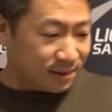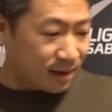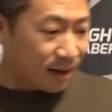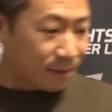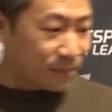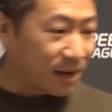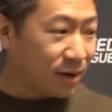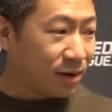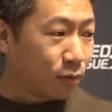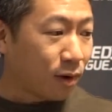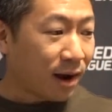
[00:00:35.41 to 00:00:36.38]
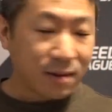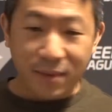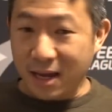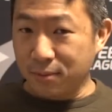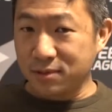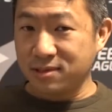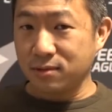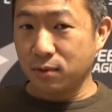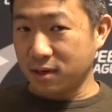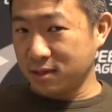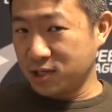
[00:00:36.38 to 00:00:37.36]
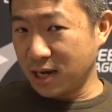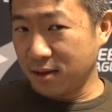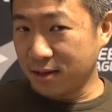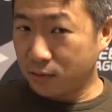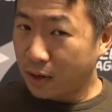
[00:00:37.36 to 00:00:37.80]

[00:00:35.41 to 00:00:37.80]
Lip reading: Anyway, why am I able to work on the channel again?